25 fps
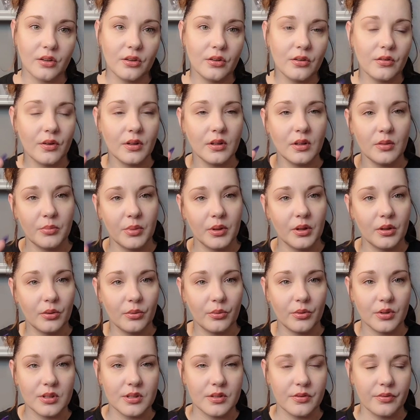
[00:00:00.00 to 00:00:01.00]
couldn't find the bigger
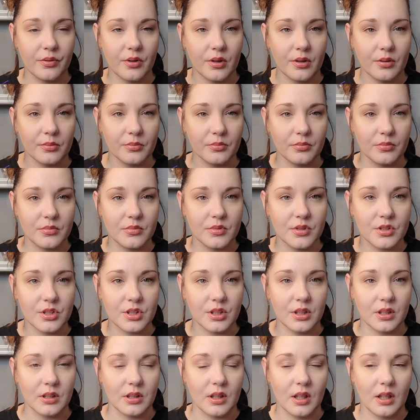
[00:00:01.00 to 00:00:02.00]
ones from
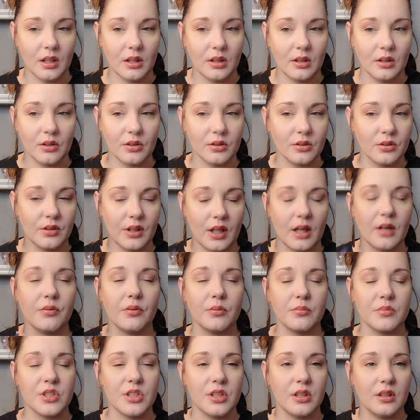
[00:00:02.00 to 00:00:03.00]
Shein
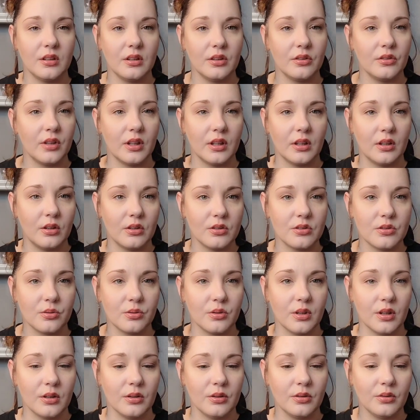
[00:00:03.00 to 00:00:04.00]
from Shein. They're like all
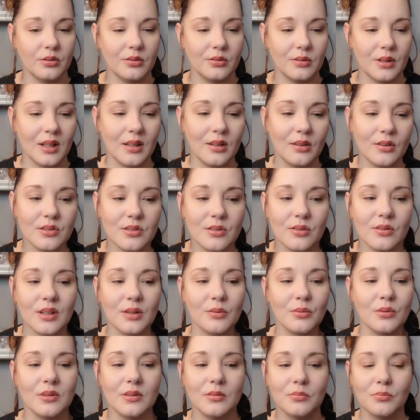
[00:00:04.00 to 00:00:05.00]
sold out. And also
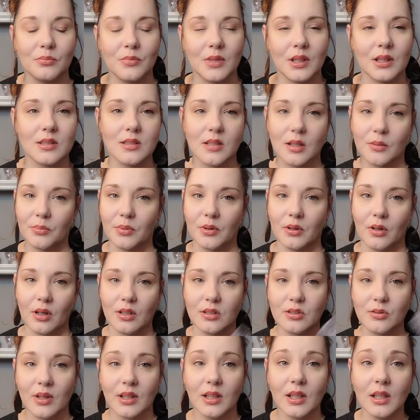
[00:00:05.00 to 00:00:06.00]
they would mix up a
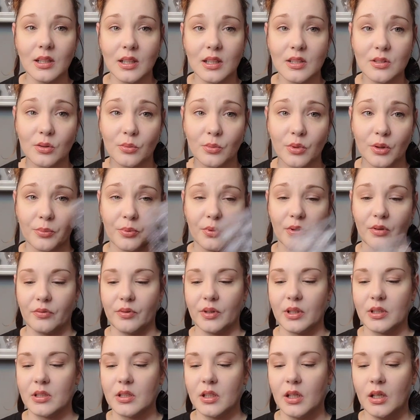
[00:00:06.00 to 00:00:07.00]
lot. So I think these will work
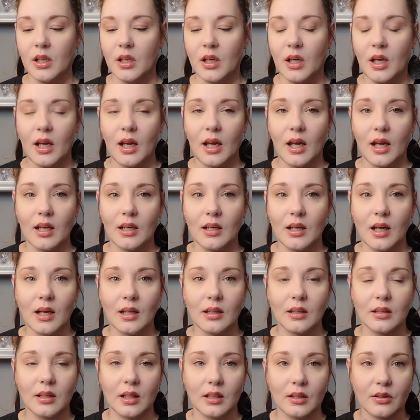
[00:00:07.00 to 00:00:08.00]
perfect. And
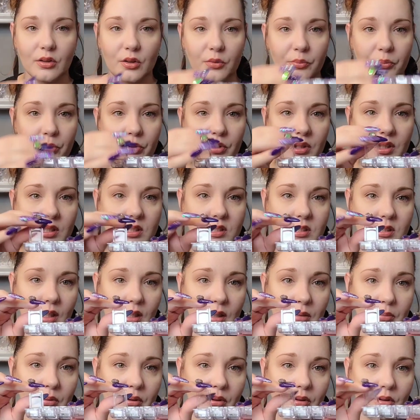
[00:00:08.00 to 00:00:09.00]
like they're pretty
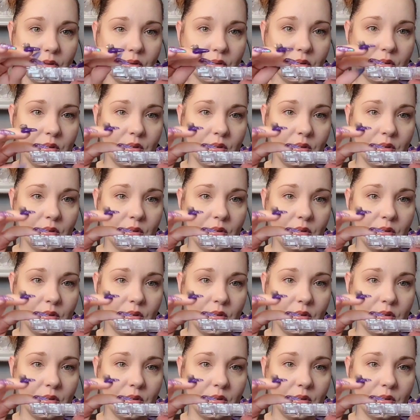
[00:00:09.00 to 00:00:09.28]
stable.